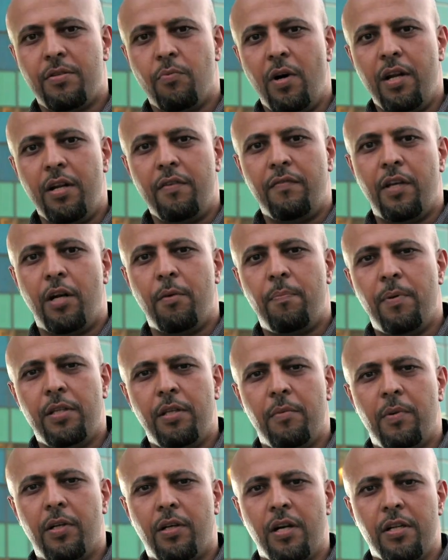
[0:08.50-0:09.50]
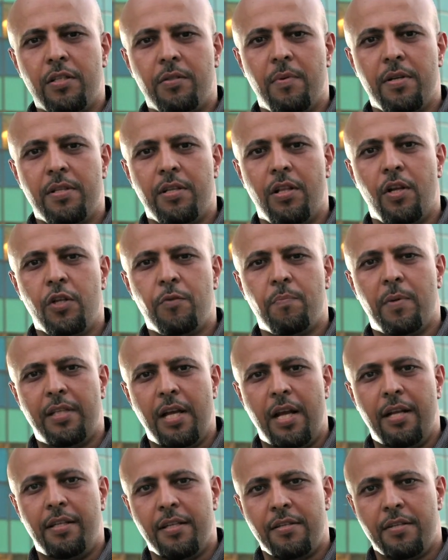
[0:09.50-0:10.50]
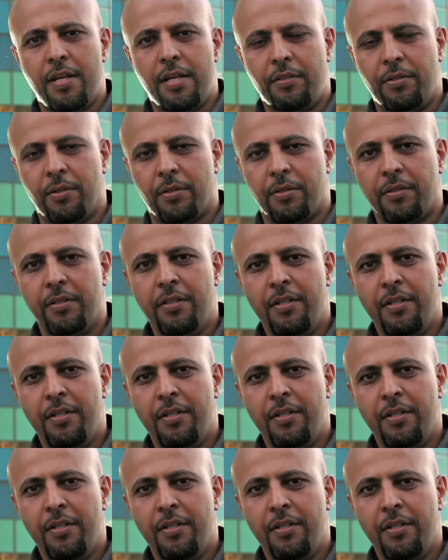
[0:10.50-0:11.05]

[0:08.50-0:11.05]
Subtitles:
is one of the reputable customers in the hospitality sector.